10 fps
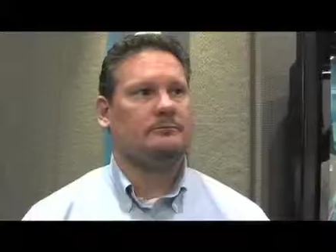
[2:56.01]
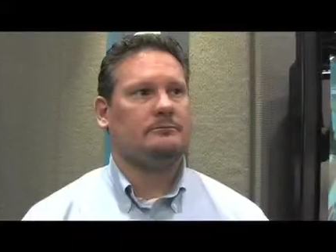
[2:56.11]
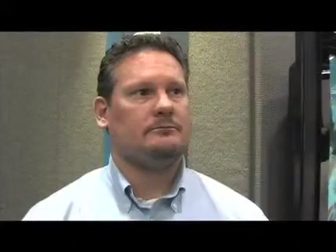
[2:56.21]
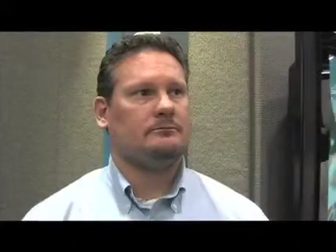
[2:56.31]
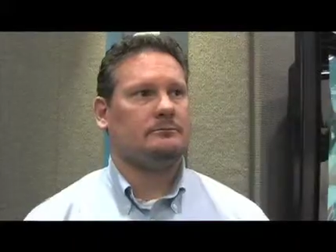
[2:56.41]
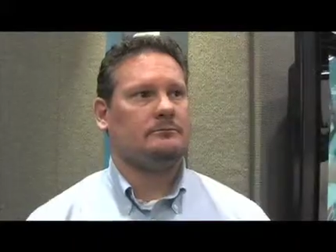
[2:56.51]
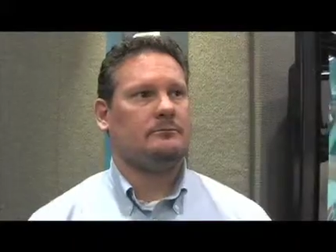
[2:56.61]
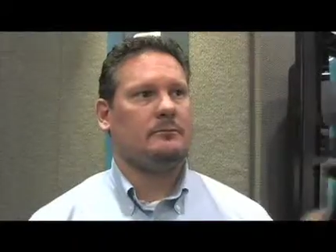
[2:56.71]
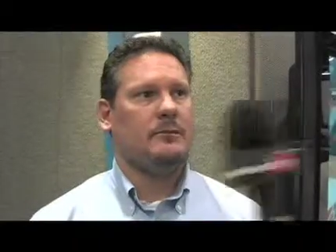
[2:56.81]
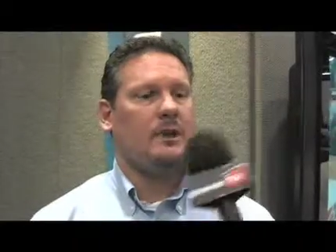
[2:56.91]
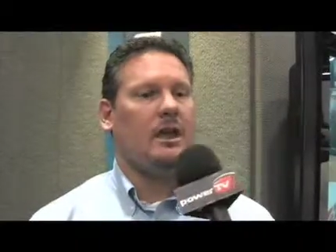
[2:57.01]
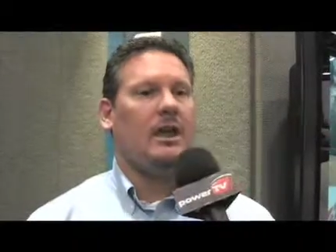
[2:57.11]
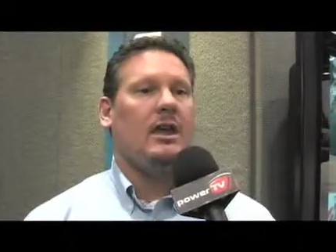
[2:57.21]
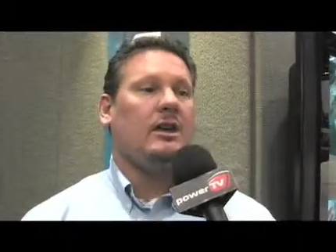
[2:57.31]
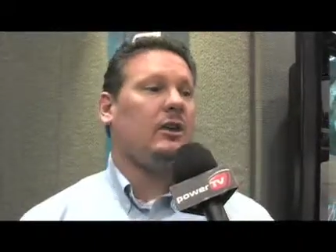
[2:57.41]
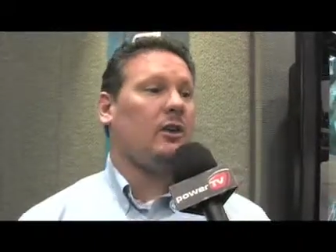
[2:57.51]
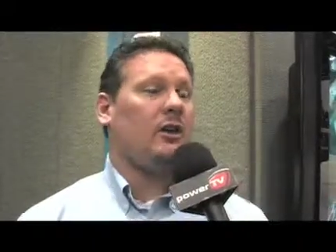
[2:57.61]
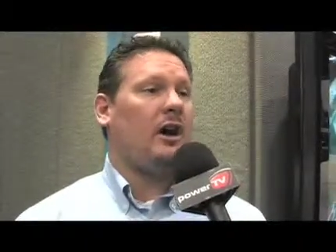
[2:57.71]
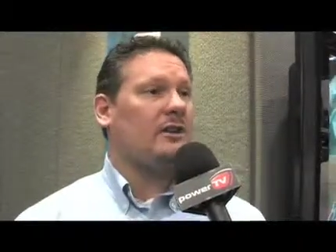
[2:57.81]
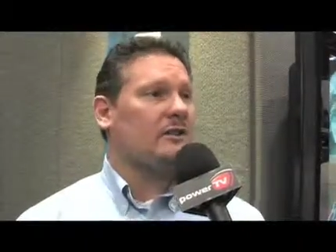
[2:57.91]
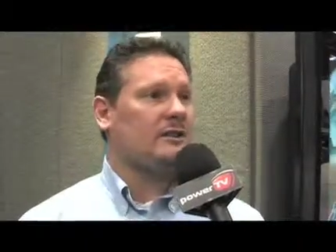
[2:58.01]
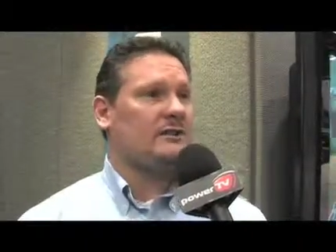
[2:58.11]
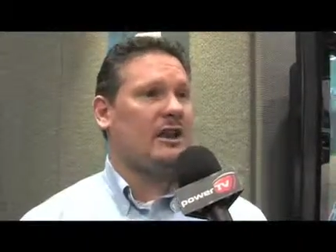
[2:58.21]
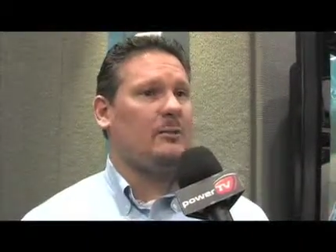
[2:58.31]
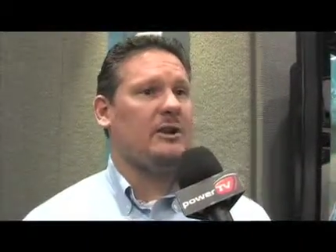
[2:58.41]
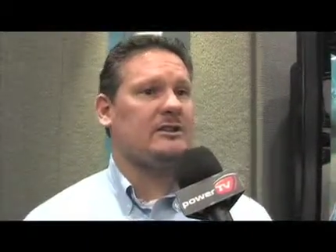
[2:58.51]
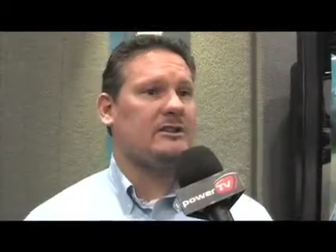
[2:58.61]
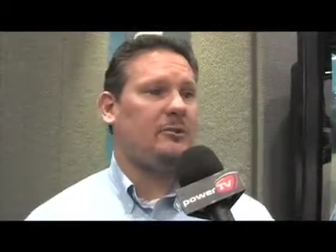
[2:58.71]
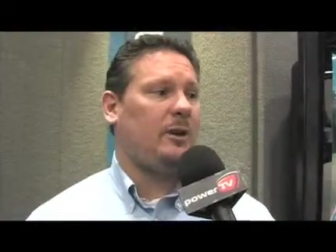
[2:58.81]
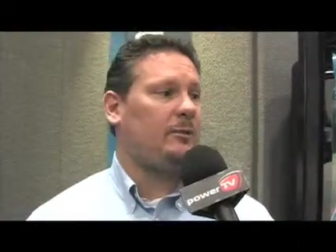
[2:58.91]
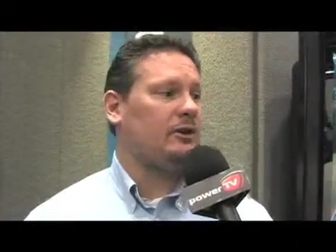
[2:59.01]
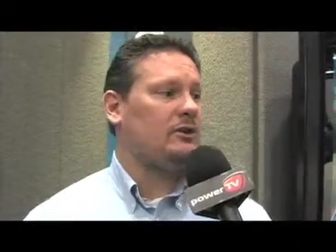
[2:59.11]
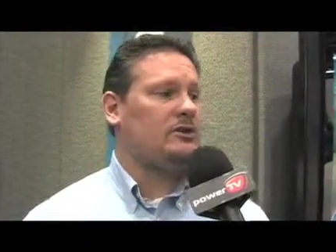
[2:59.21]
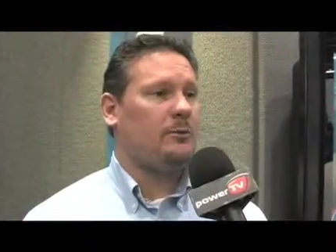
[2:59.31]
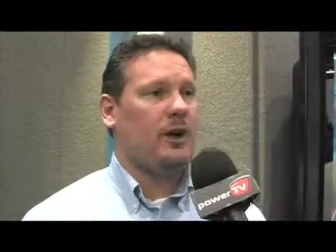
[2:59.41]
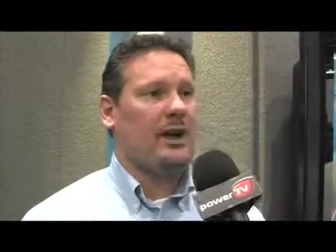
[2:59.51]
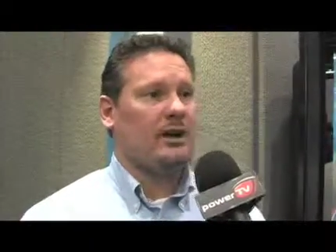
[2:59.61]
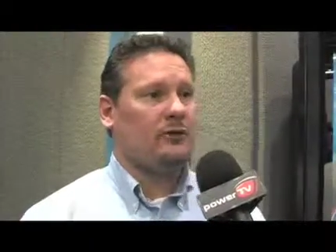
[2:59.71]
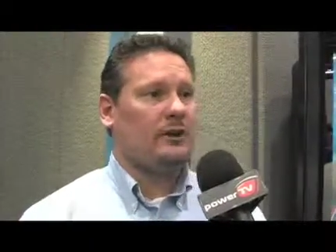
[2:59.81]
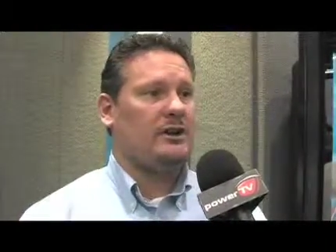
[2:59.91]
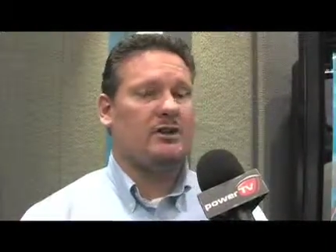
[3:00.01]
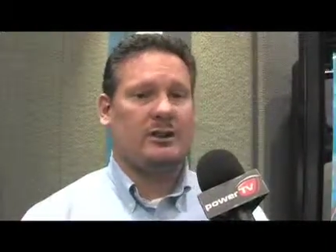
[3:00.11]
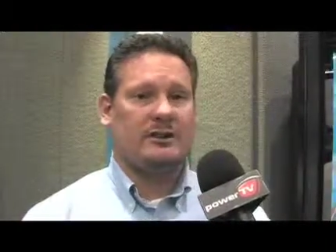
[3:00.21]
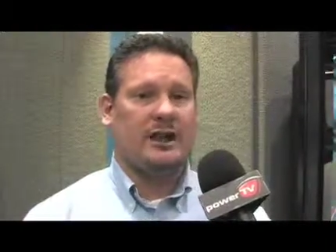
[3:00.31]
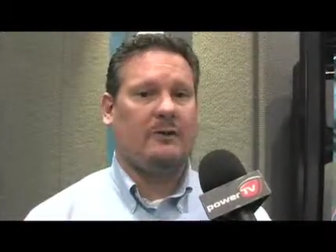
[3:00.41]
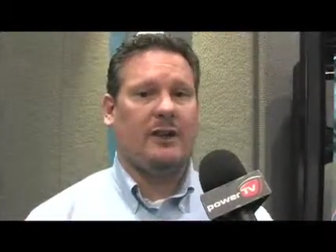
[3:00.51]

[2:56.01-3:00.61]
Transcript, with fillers: for a set of pistons? You know, the cost on the set of pistons, if people are used to buying a traditional set of